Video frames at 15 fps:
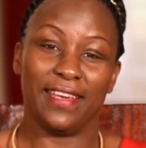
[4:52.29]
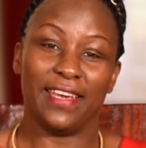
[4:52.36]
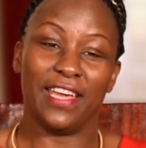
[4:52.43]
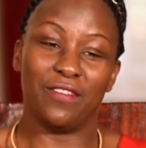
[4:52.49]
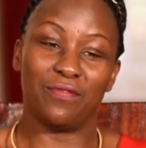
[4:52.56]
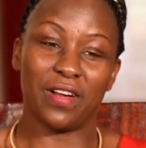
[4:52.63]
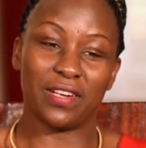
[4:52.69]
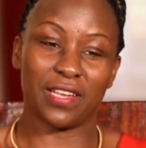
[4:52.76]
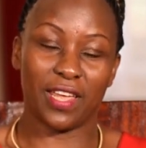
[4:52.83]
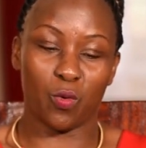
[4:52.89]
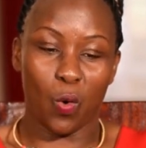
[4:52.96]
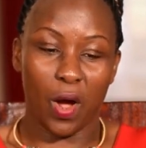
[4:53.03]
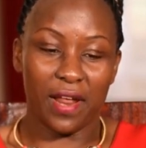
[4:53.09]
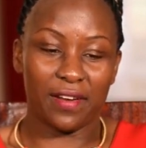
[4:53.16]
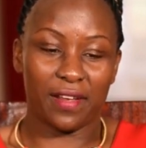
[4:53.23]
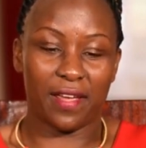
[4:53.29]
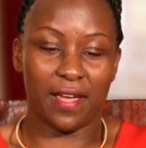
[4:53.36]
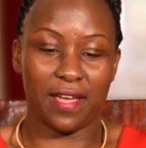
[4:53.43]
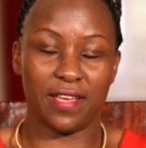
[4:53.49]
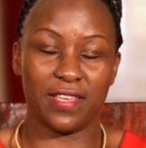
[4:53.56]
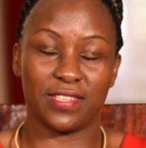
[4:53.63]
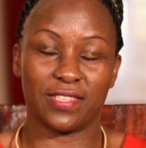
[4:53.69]
In fact, in one
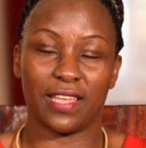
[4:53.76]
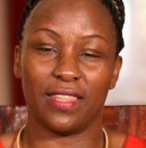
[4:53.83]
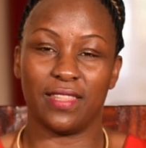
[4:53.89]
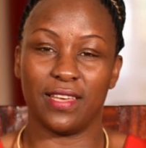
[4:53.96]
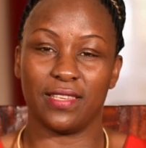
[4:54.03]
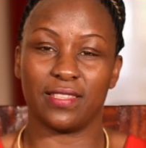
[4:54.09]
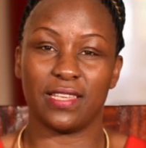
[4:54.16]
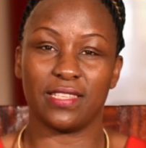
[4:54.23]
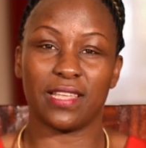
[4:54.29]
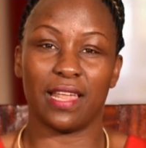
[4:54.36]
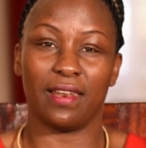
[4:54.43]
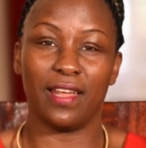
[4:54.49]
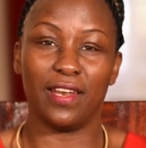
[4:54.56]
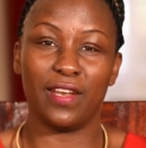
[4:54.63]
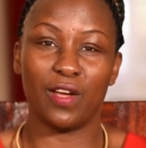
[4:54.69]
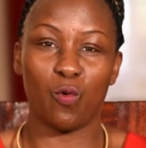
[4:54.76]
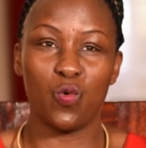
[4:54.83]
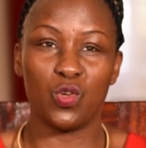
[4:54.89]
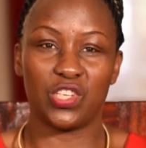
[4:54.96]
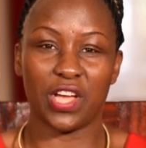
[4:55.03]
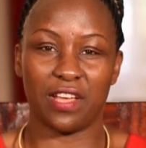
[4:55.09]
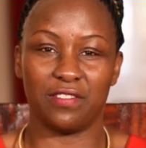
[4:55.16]
case, there's a lender
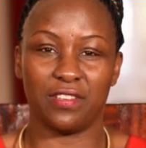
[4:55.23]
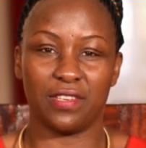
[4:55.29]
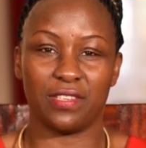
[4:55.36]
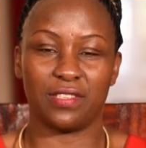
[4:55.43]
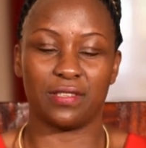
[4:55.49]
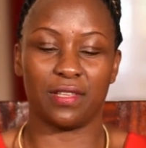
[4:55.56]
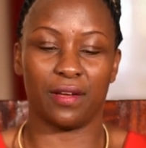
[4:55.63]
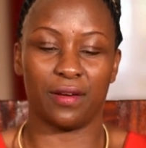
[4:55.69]
who charges,